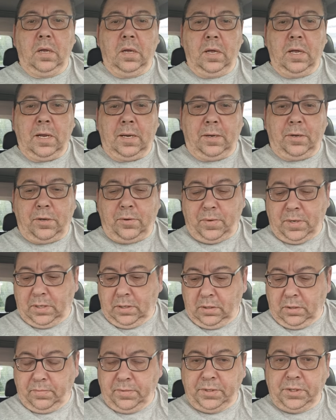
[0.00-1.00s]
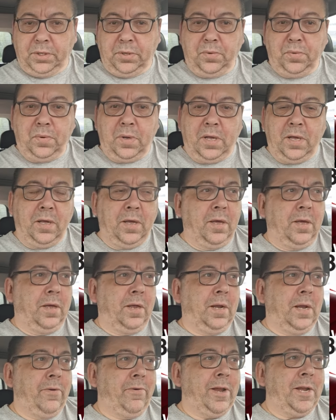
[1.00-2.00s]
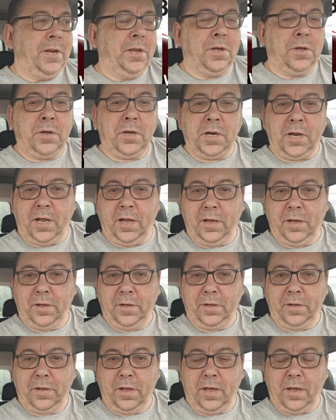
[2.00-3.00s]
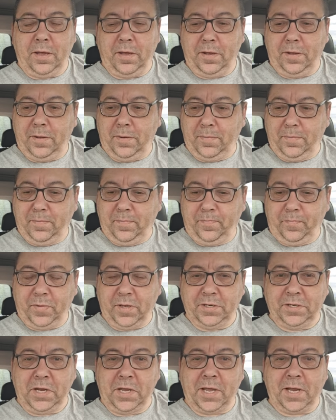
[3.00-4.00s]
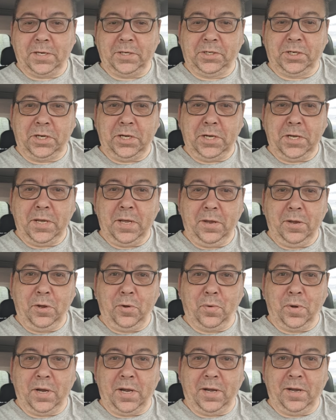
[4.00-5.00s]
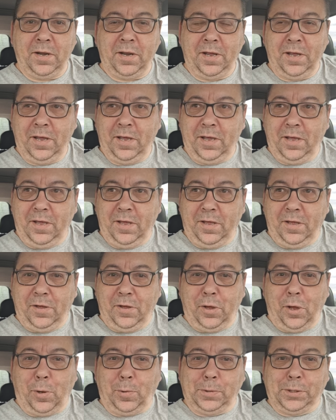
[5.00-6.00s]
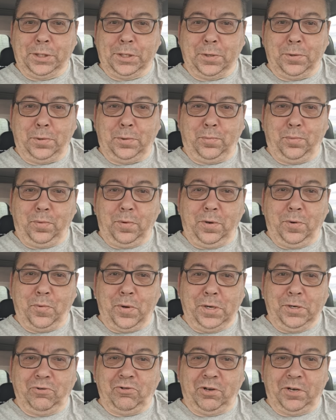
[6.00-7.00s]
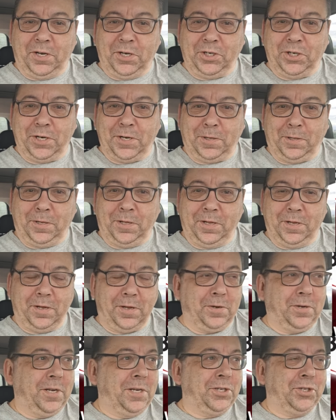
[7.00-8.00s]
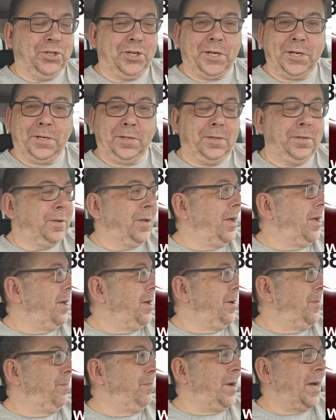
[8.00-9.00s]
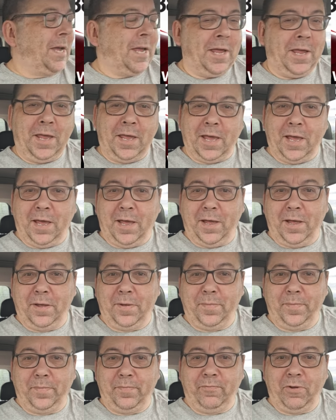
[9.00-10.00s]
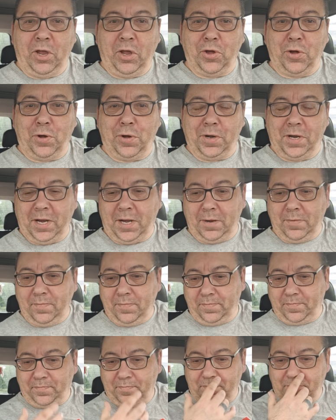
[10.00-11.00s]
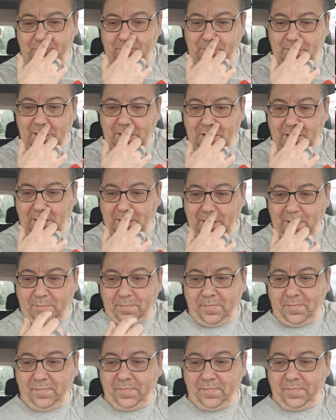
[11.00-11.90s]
Hello, welcome to In the Red Corner. As you can see, going old school, going traditional on this channel. Back at car, recording. I